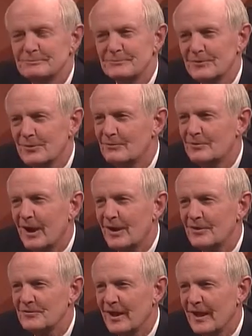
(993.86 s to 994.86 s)
you've taught
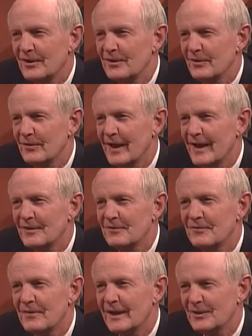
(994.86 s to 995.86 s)
us how to do that.
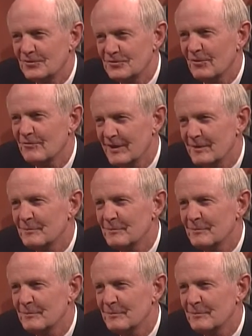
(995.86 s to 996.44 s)
And thank you so very